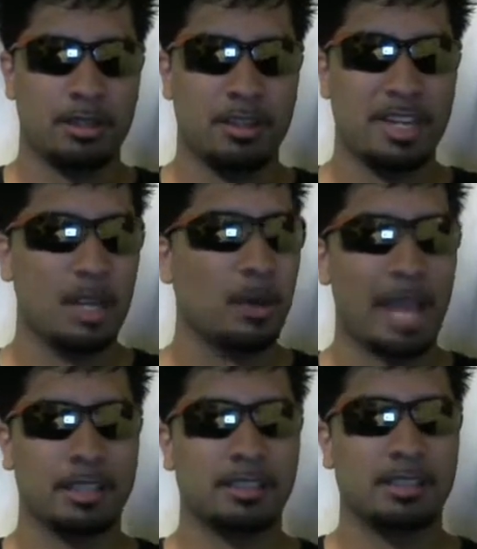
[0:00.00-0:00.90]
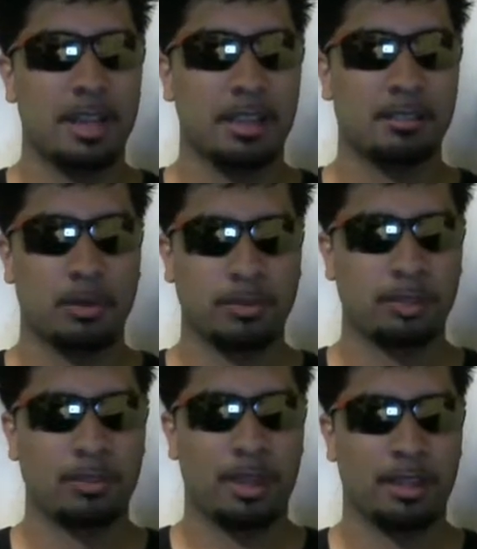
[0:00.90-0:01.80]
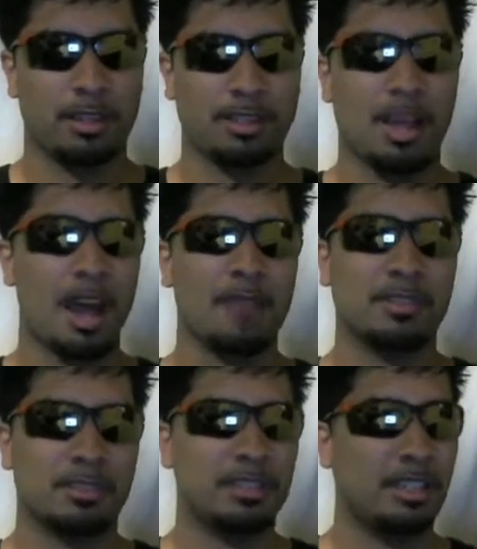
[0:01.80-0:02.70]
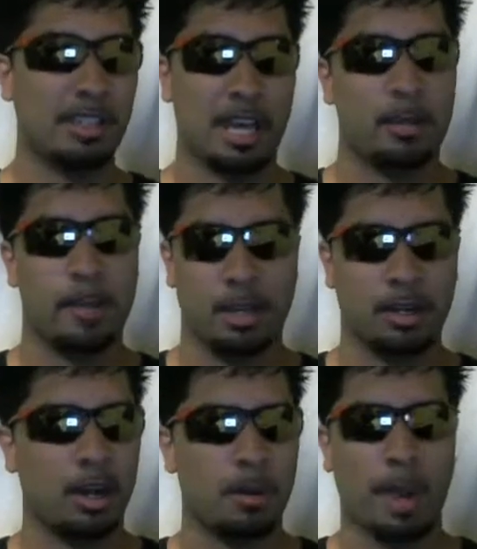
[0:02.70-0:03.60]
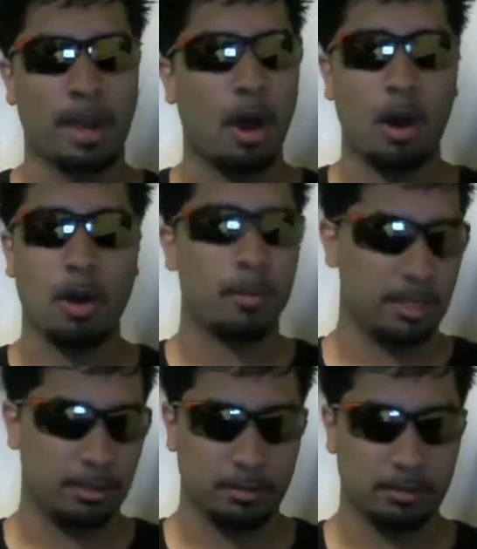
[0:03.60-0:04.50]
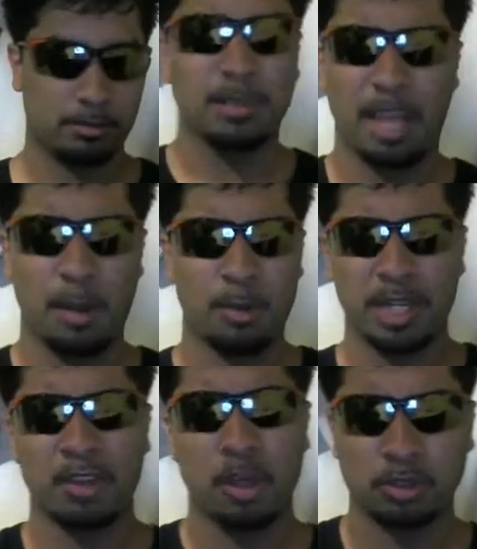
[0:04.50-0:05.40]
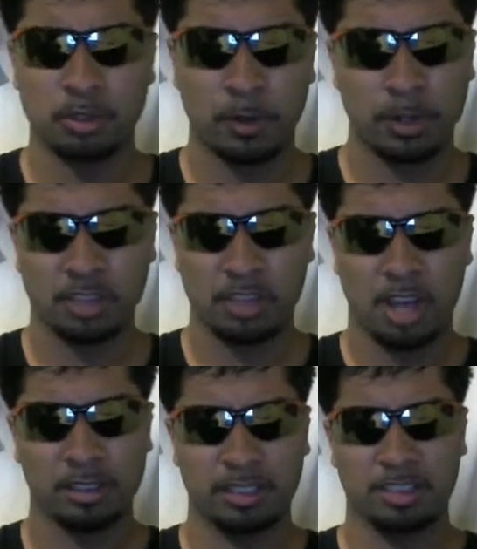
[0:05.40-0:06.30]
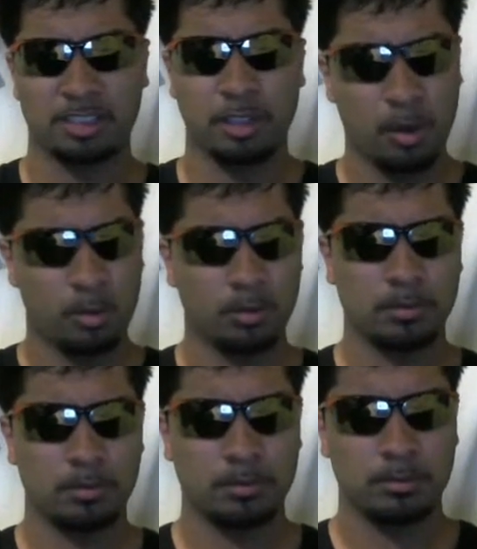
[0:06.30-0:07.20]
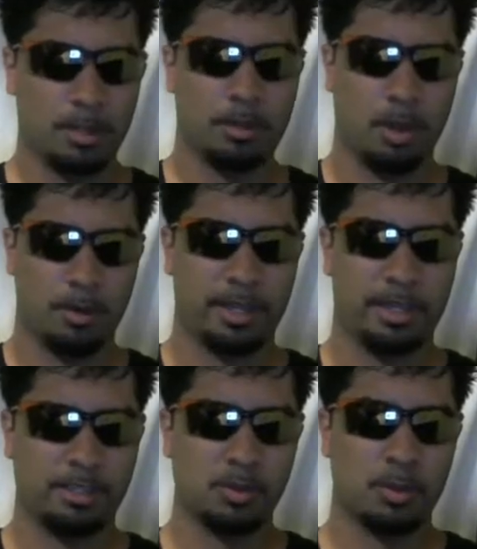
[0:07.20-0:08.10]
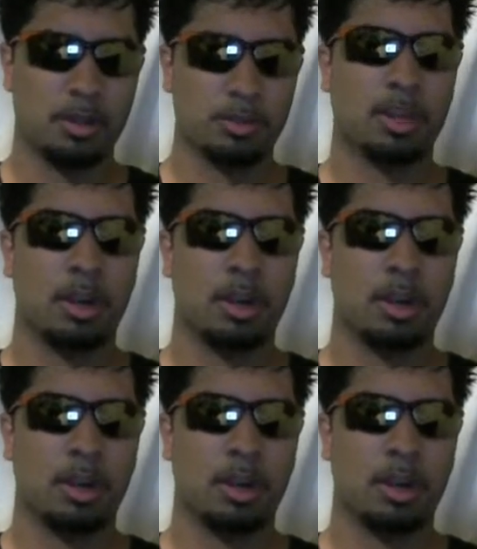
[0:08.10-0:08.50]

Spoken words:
Neo Galaxy Eyes Photon Dragon is obviously not a bad card by all means. I wouldn't even go so far as to call it slow. No, he's just one of those